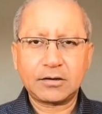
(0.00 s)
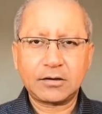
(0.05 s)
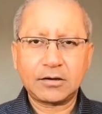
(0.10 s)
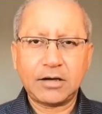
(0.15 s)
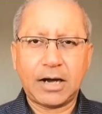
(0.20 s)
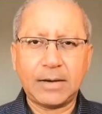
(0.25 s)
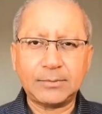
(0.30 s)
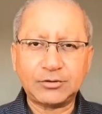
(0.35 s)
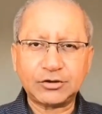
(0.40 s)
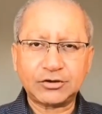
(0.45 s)

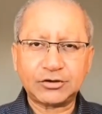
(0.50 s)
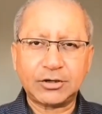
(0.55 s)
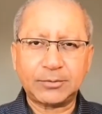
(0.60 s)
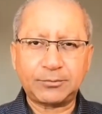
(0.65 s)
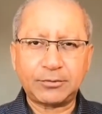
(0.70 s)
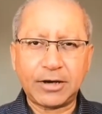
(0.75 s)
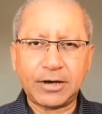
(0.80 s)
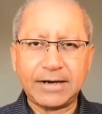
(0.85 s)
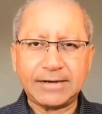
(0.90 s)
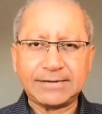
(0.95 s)
I'm so
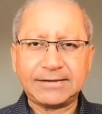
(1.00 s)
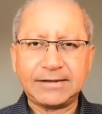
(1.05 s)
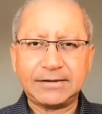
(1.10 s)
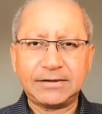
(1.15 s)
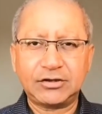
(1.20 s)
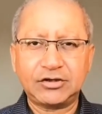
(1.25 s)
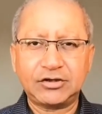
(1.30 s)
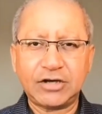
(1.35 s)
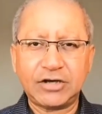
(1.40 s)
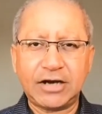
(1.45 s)
surprised that
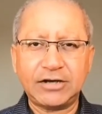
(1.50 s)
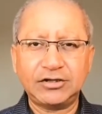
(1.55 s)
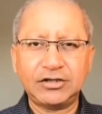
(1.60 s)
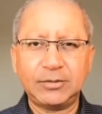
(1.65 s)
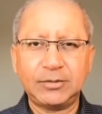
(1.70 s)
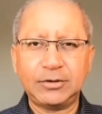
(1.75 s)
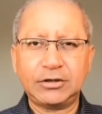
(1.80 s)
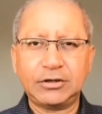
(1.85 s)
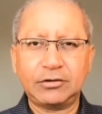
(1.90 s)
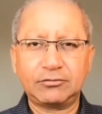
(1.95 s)
the
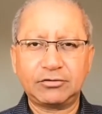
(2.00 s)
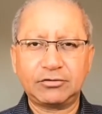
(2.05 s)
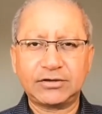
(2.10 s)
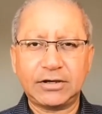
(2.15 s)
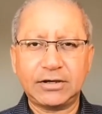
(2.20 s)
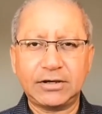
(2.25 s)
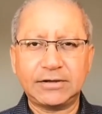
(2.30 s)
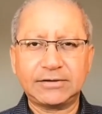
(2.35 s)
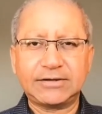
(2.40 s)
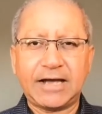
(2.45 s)
ChatGPT
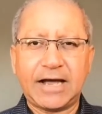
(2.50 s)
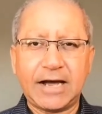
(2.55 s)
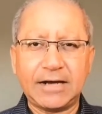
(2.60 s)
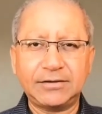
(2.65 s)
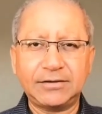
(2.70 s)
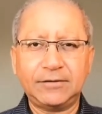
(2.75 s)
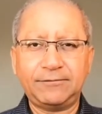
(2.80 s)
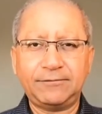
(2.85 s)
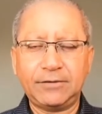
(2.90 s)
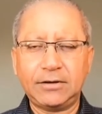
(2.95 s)
results
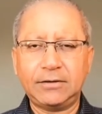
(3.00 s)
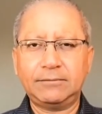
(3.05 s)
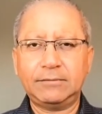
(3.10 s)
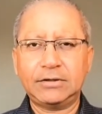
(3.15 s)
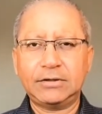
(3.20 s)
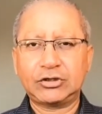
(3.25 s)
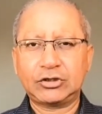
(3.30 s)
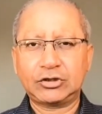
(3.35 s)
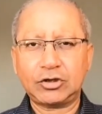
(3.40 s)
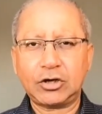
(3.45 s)
and the
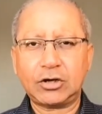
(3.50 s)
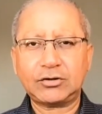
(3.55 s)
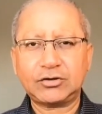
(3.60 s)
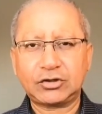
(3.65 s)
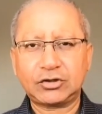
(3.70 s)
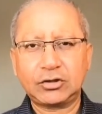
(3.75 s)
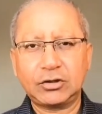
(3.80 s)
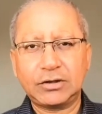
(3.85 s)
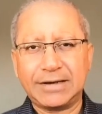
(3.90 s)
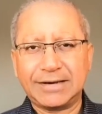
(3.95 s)
FINVIZ stock
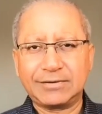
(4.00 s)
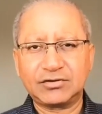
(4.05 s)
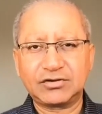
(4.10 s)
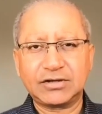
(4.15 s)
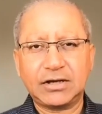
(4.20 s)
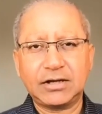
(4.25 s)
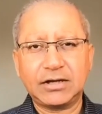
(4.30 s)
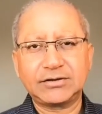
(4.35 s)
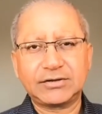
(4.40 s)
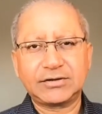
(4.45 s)
screener
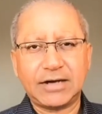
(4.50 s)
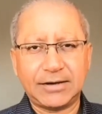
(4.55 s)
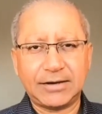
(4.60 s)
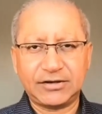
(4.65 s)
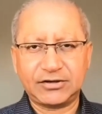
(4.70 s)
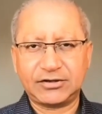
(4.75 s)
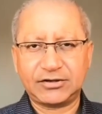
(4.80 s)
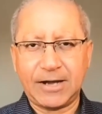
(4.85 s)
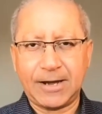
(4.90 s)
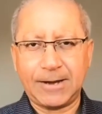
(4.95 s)
results are
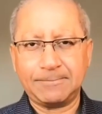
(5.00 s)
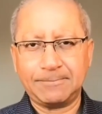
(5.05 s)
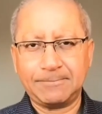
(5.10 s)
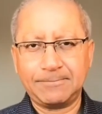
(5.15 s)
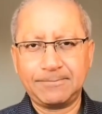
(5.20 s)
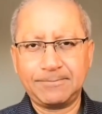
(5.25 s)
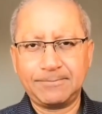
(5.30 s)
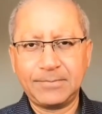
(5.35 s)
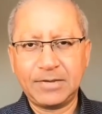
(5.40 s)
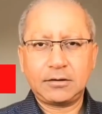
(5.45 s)
the same.
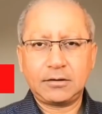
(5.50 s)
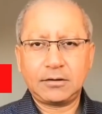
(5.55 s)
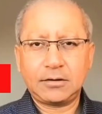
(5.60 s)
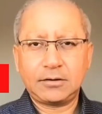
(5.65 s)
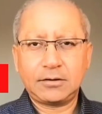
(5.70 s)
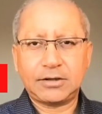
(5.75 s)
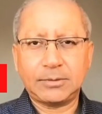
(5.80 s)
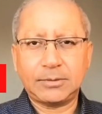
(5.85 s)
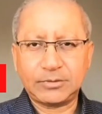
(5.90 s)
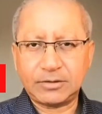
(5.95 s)

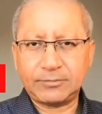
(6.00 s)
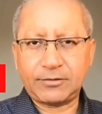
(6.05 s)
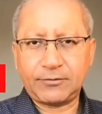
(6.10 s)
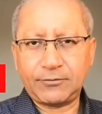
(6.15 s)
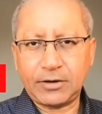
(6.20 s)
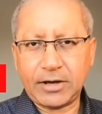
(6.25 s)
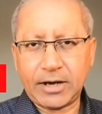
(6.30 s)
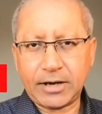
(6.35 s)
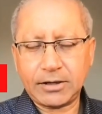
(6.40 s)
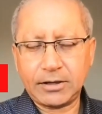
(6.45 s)
Thumbs up if
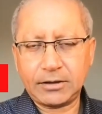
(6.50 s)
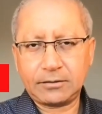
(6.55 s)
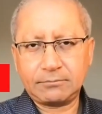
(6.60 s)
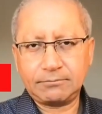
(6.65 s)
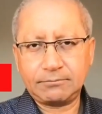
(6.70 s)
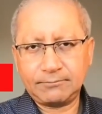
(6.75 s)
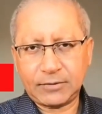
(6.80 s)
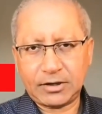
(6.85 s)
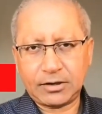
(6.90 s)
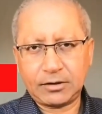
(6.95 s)
you like it.
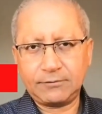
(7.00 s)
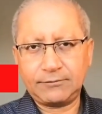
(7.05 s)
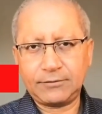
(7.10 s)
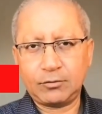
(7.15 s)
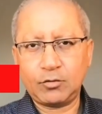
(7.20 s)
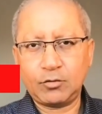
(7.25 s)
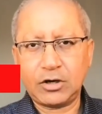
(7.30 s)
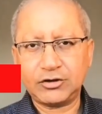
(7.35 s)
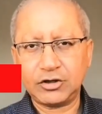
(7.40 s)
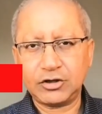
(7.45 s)
Thank you for
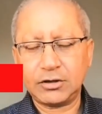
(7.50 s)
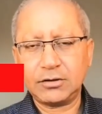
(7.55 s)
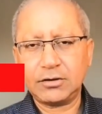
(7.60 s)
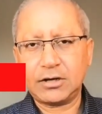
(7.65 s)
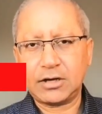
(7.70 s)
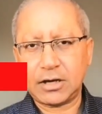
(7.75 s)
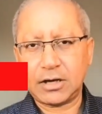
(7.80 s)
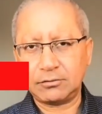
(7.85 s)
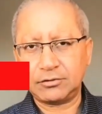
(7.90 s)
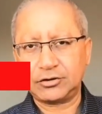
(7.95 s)
watching,
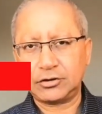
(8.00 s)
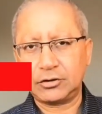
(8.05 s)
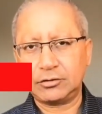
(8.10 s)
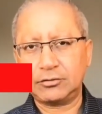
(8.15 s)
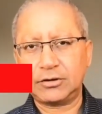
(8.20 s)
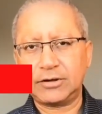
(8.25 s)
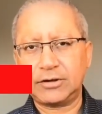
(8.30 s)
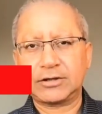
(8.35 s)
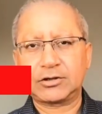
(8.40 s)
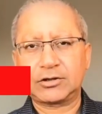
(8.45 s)
and I'll see you in
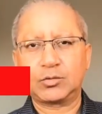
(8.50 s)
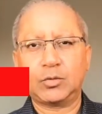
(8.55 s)
the next